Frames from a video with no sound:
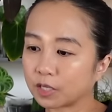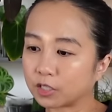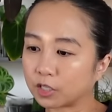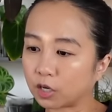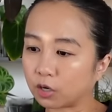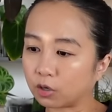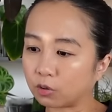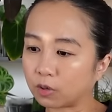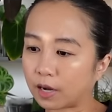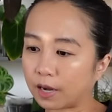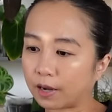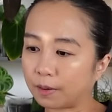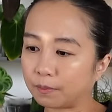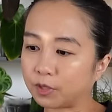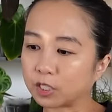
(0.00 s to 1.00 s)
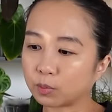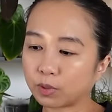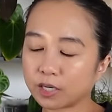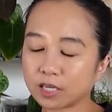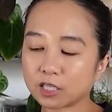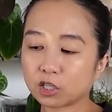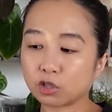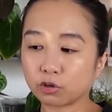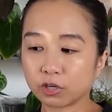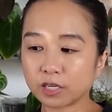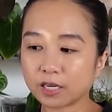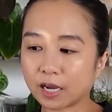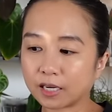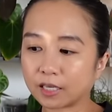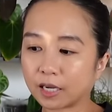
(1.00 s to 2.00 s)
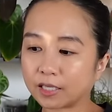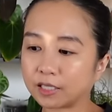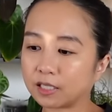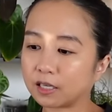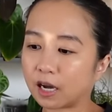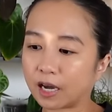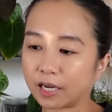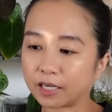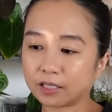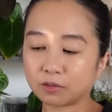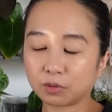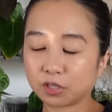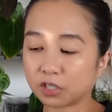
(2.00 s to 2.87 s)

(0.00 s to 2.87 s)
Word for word: So um, this one is $39.99,